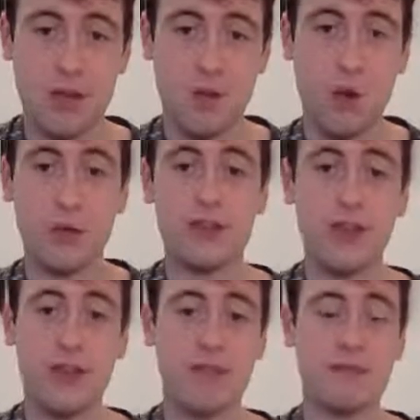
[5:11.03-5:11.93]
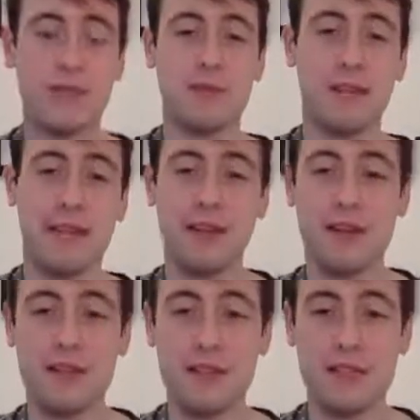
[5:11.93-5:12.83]
What we're doing is we're taking
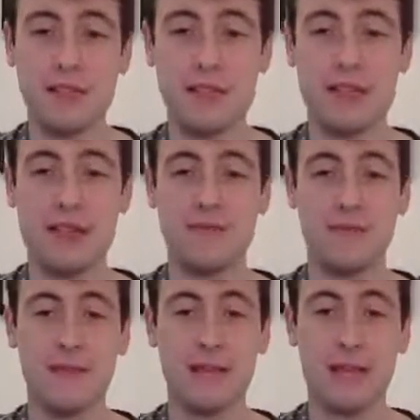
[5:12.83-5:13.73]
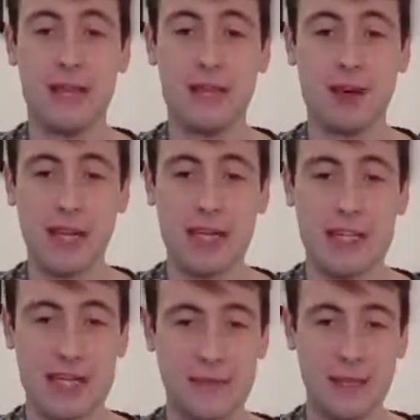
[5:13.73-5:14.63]
our first finger, okay, or our
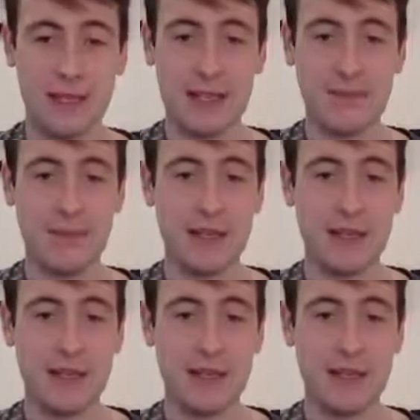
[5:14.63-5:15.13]
index finger,